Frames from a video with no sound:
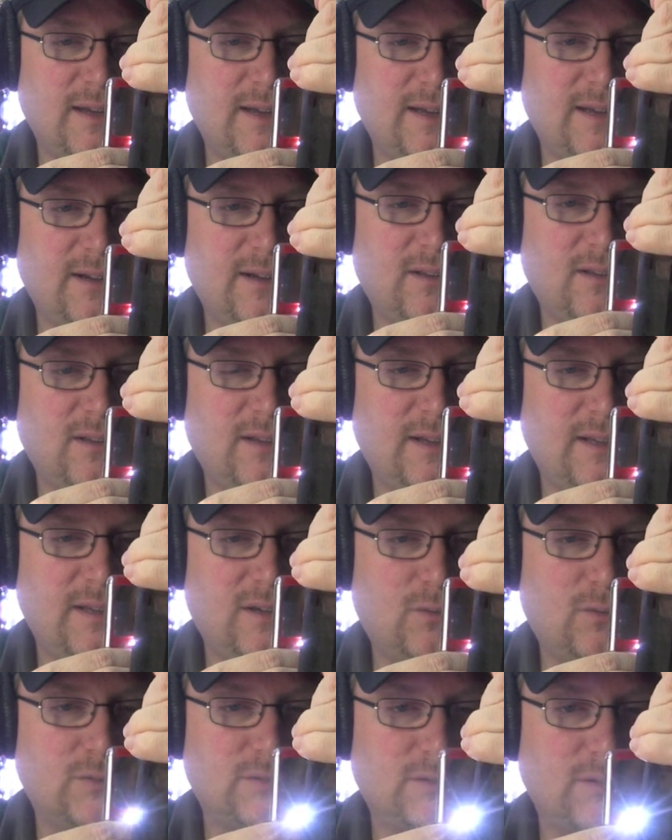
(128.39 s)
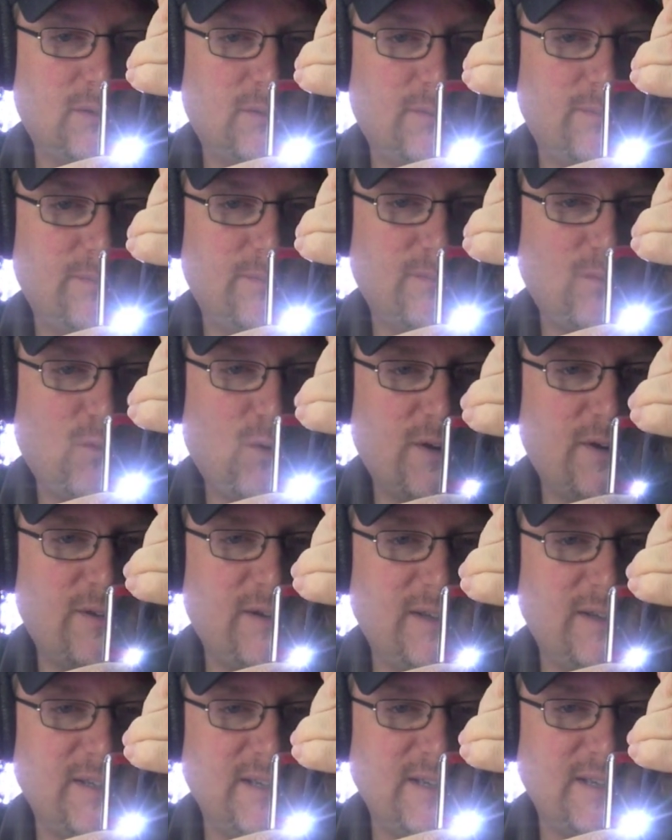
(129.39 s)
ale, and water
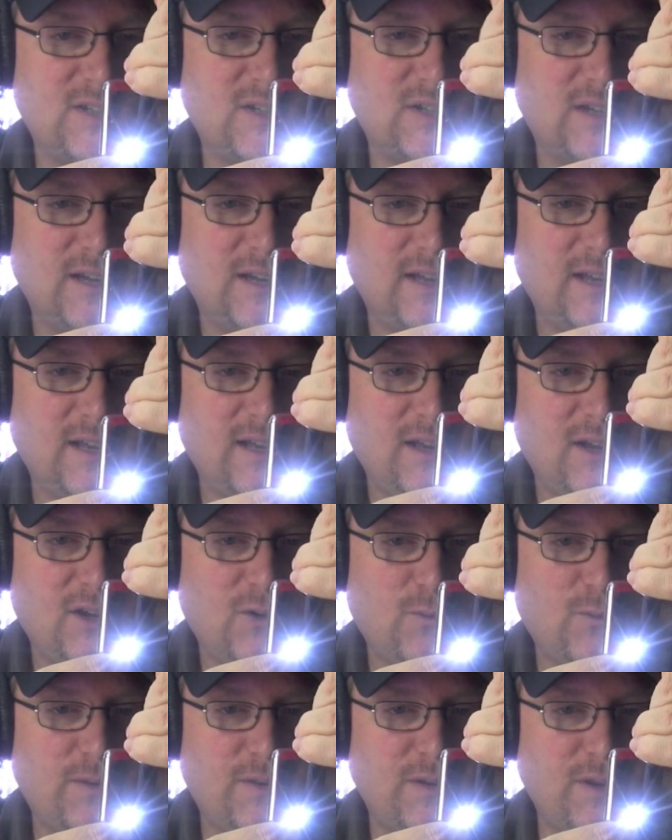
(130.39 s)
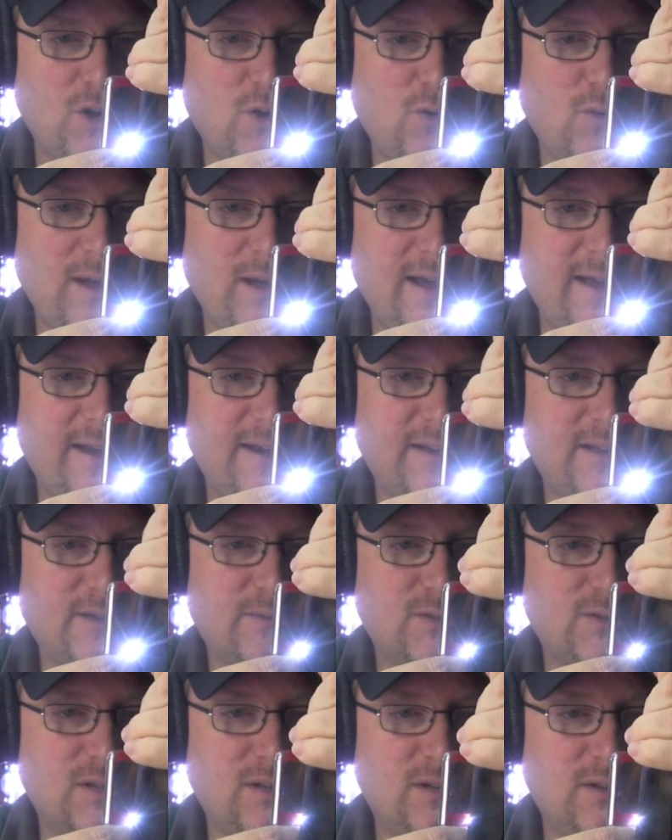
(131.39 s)
and yeast, with no
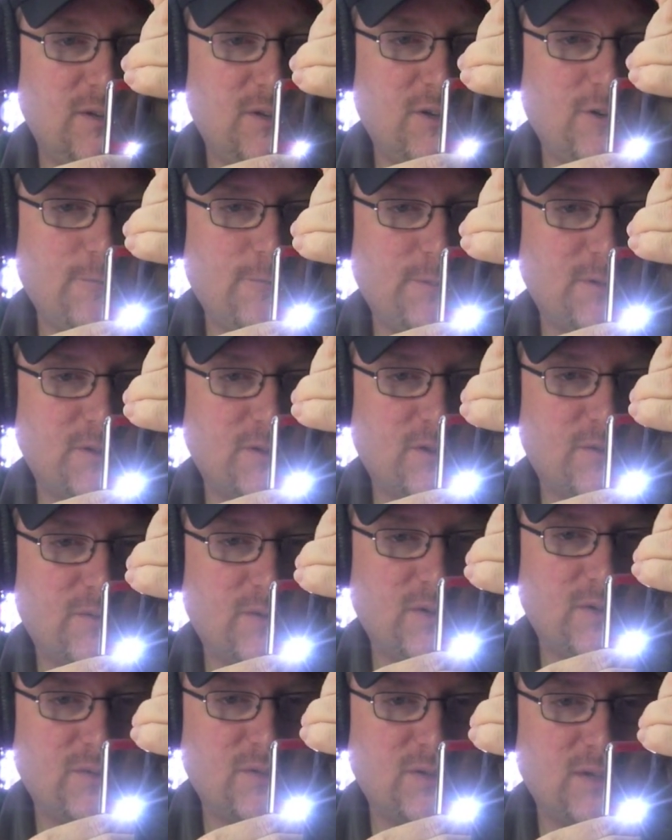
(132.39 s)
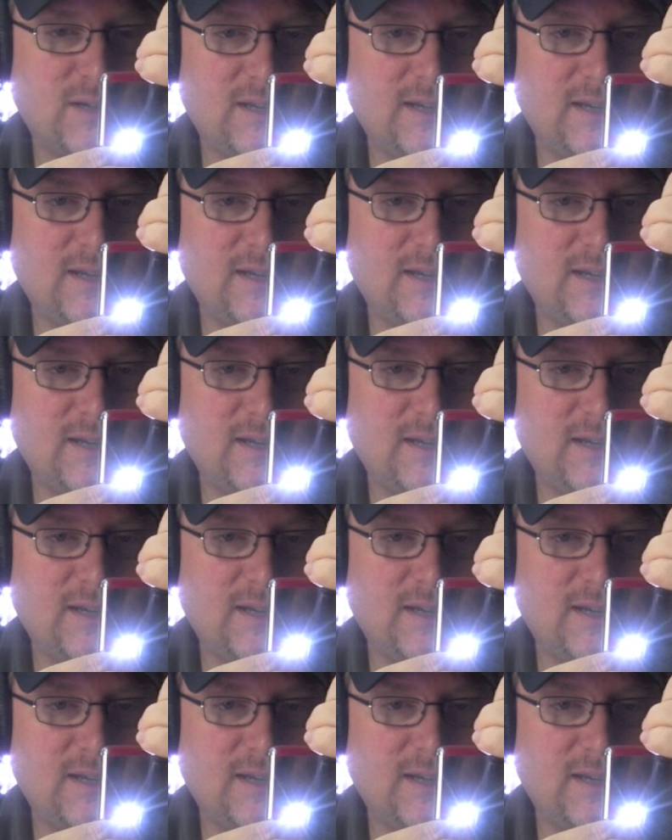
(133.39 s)
additives, no preservatives,